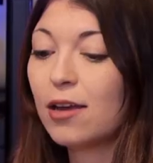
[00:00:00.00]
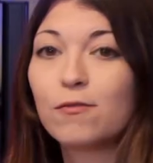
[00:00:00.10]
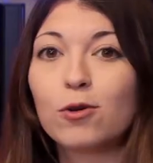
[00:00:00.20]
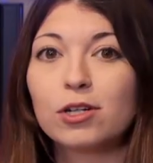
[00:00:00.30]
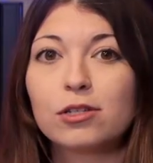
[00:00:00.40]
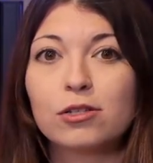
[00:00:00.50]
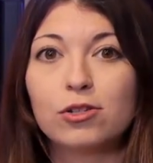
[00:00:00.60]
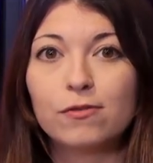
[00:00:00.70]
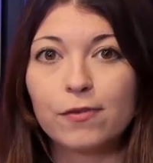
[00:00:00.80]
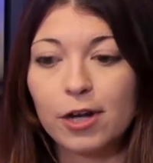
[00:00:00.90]
And of course,
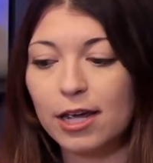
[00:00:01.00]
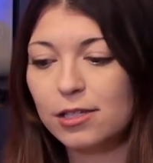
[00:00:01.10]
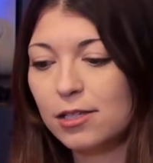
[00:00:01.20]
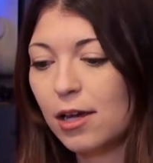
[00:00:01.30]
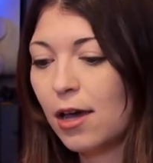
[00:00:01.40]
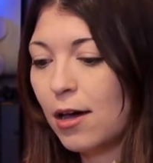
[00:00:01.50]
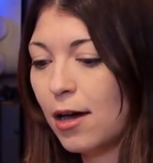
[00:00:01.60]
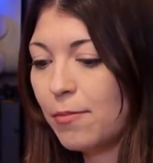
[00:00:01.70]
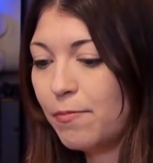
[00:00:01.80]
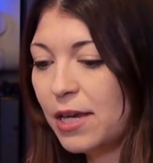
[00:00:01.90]
don't forget
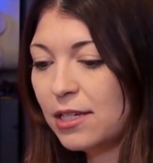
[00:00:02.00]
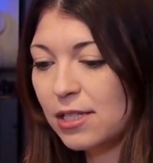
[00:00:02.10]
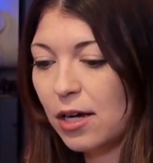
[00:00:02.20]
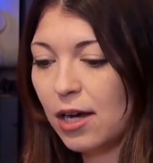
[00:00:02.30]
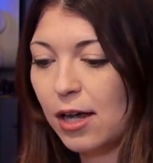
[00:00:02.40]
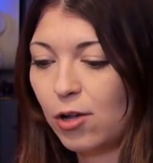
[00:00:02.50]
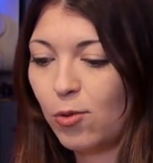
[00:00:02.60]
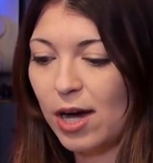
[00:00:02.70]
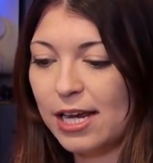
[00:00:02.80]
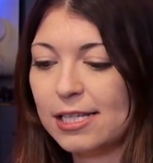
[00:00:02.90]
uh,
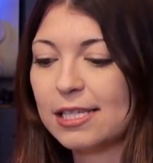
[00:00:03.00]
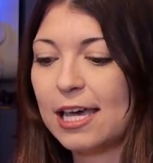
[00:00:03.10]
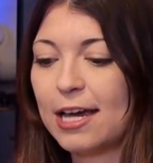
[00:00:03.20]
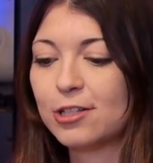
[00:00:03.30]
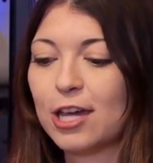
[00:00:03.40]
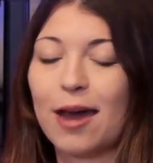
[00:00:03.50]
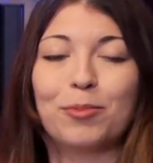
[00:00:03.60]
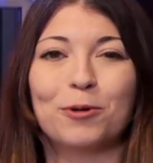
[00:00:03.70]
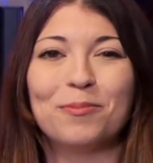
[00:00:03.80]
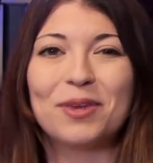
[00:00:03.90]
bit.ly slash
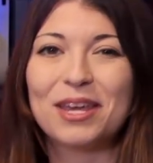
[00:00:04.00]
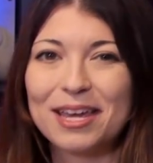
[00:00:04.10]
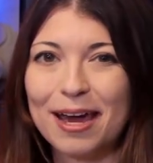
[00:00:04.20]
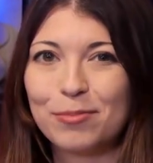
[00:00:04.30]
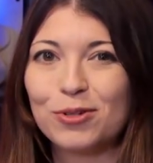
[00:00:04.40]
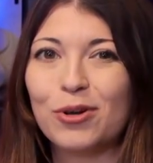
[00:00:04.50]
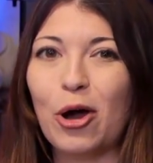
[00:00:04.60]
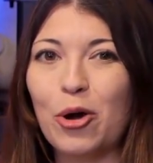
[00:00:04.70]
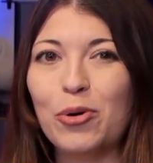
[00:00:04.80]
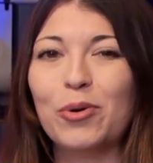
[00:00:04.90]
capital B, capital
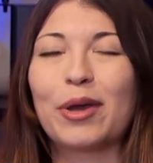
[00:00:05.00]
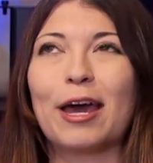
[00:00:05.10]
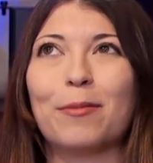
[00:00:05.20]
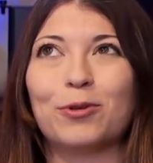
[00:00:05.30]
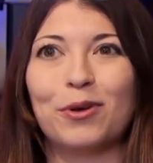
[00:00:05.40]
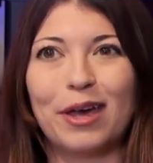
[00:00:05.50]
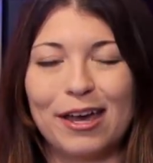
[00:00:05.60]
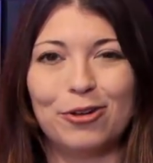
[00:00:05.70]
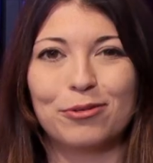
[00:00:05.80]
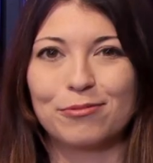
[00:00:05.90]
O, capital
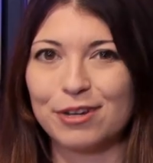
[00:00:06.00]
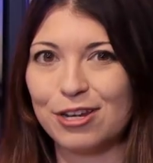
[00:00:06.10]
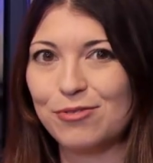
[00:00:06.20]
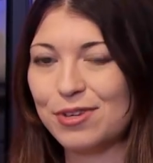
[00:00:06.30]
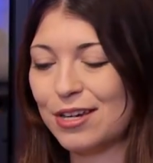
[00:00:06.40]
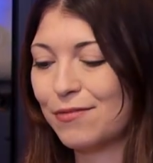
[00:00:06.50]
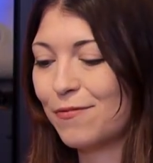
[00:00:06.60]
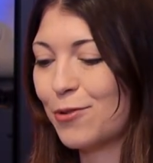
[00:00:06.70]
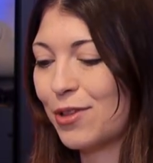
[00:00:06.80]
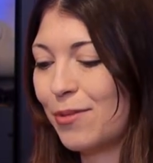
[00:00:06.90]
L reunion
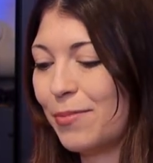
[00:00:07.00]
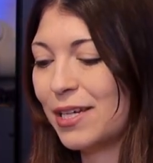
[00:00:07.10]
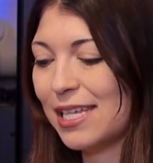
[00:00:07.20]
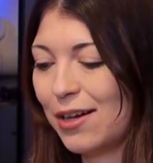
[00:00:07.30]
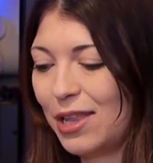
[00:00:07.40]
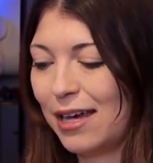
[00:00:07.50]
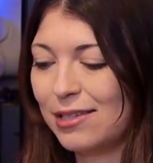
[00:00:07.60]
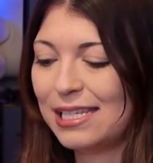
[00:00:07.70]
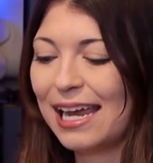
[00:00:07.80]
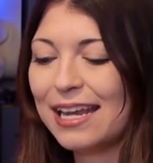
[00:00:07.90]
for the Buzz Out
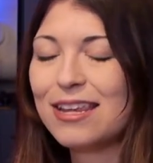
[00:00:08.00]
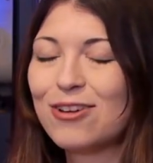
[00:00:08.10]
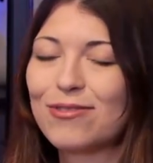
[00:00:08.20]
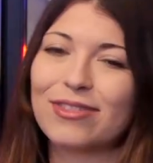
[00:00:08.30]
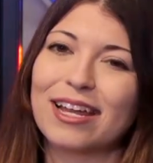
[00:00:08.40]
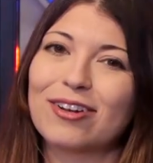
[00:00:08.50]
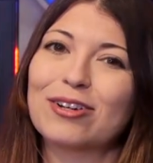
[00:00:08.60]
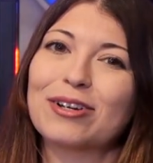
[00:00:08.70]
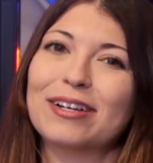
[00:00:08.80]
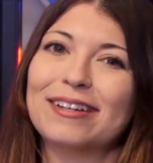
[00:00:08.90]
Loud 10 year
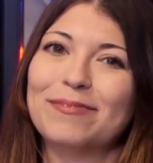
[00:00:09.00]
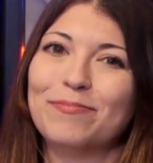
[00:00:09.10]
later